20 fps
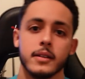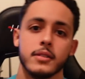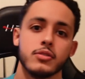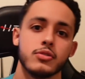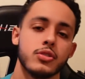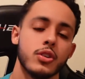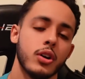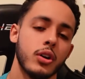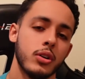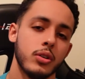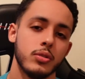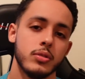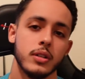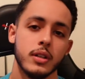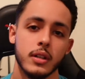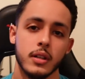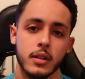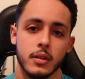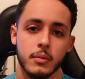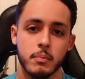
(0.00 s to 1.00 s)
So
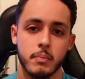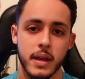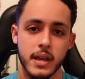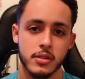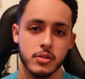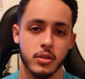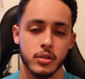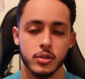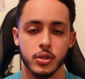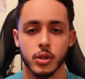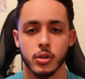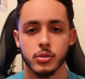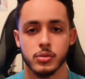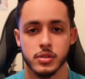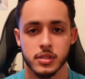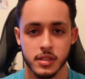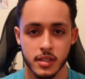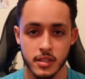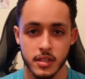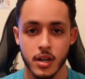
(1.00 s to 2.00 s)
based on those
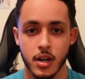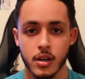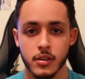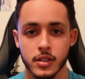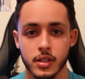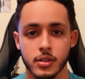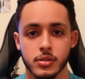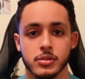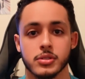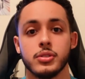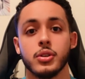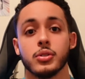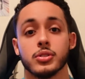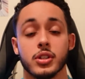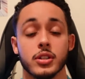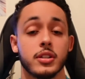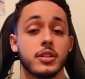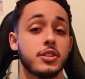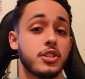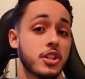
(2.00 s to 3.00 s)
scenarios, those
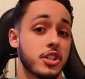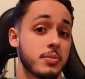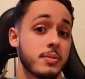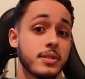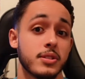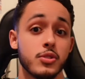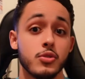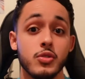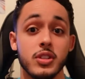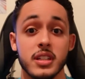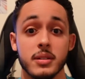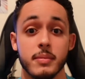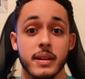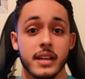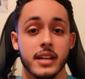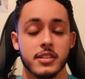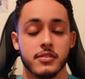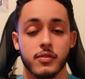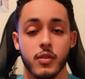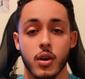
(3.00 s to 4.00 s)
are the adjustments you need to
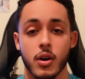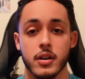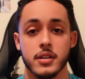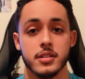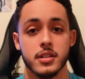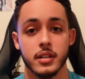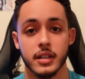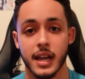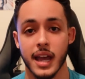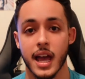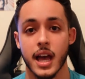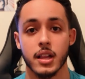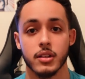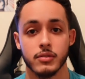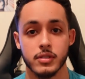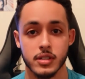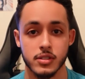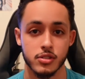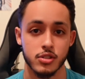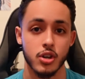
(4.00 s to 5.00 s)
make as far as your
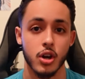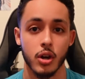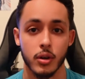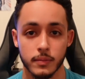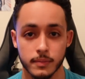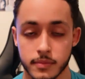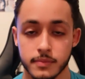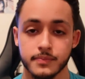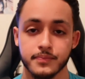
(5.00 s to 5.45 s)
calories go.